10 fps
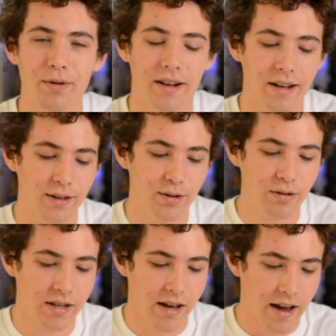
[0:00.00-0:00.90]
that I
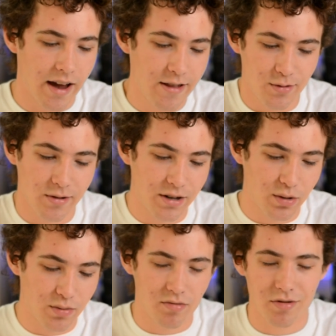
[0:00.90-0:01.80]
used, and this one I
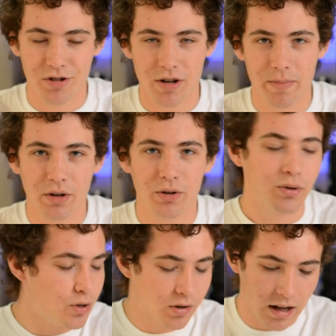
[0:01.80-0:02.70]
just searched up on Google.